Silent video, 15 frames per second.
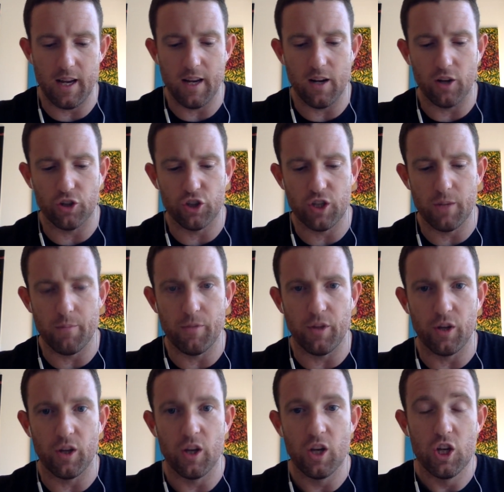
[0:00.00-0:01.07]
in our gym,
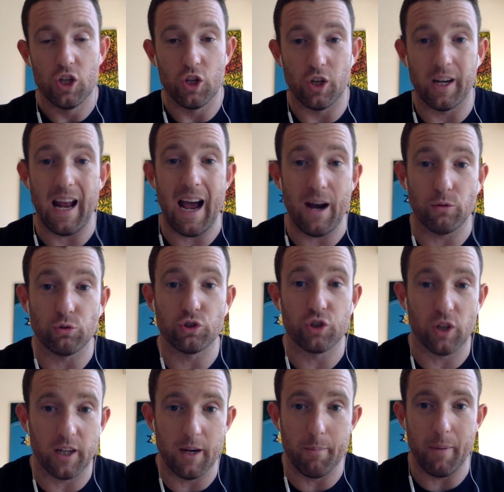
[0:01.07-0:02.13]
that you can out
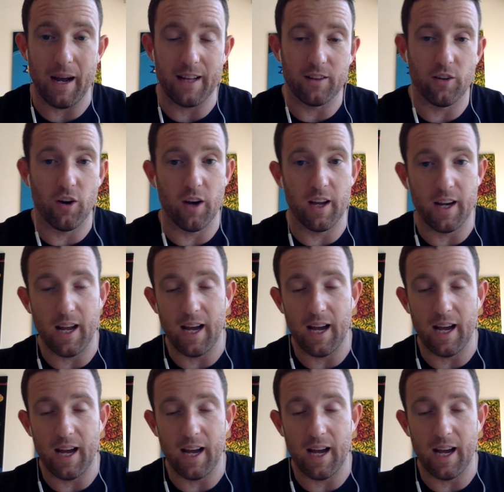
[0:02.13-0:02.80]
train a bad diet,